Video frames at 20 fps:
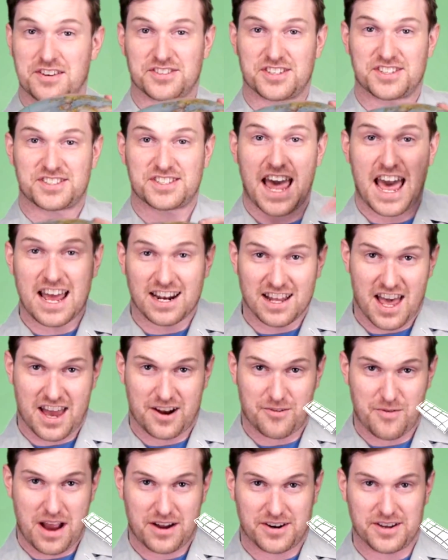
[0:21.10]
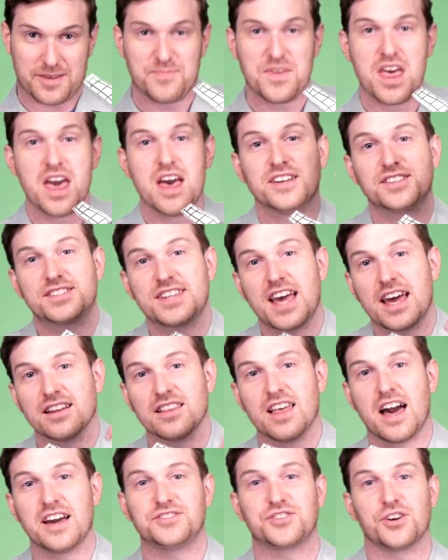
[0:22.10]
there's a satellite around it.
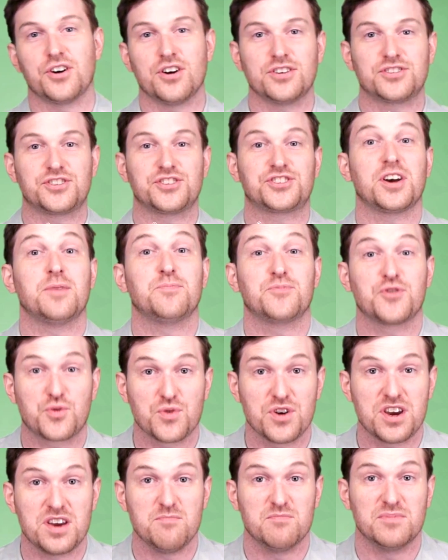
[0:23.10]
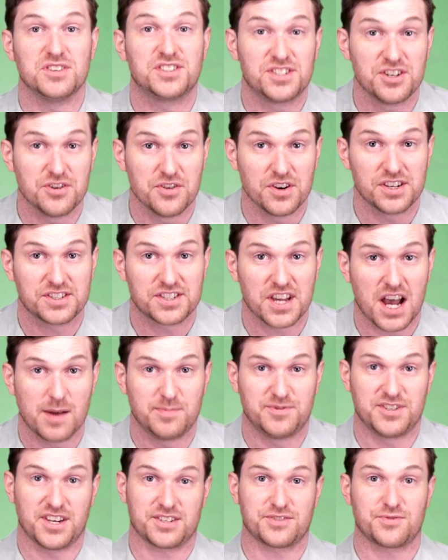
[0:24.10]
Satellites are, to some degree, mysterious
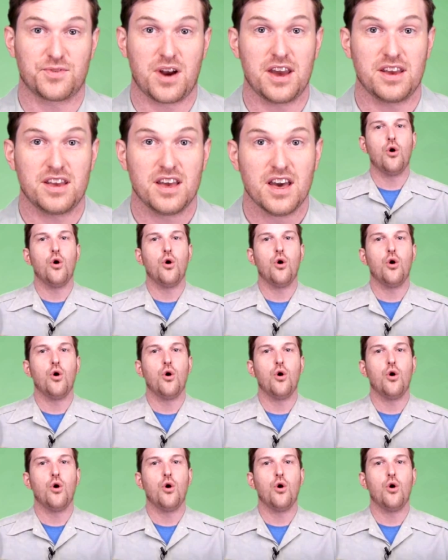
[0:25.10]
objects, right?